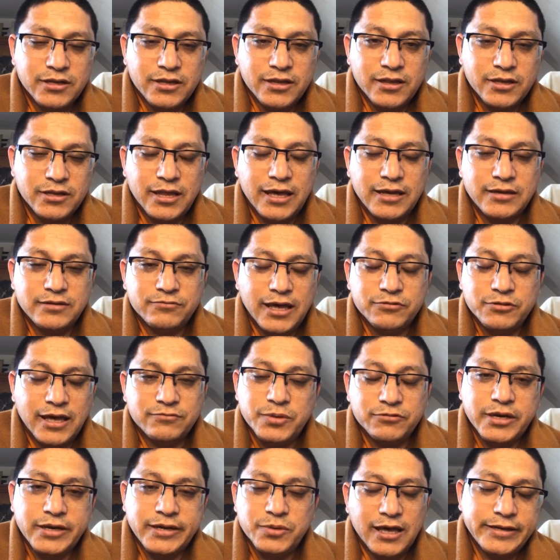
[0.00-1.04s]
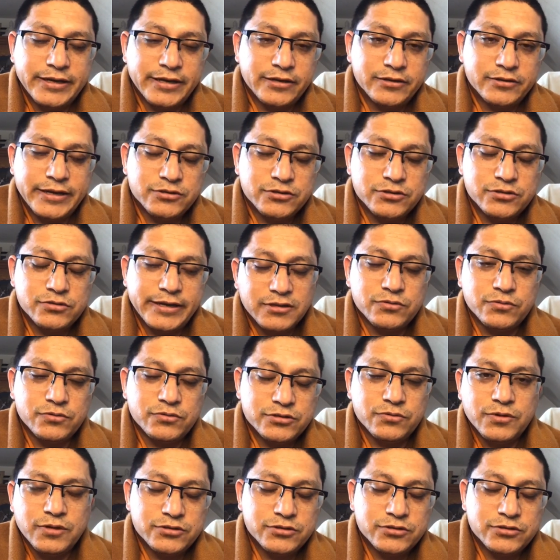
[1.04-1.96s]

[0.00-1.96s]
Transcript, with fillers: uh, that will be cleared too